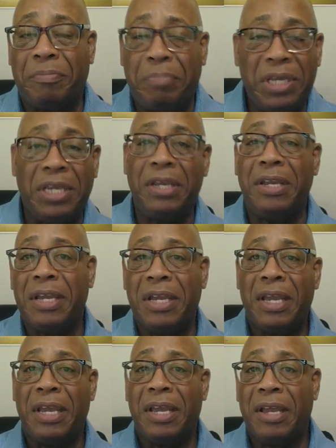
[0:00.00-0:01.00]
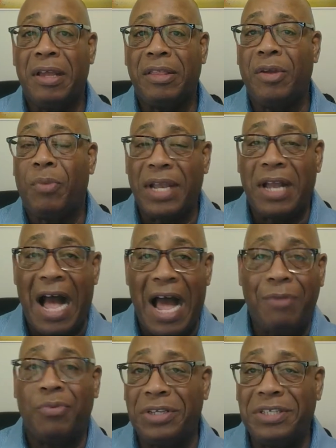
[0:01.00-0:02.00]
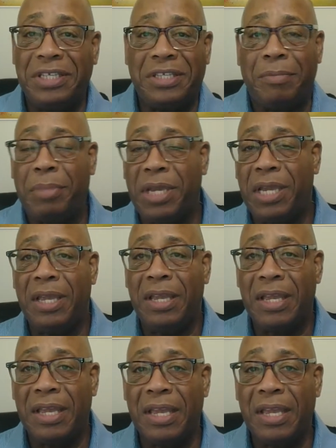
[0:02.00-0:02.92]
to be the way God wants it to be,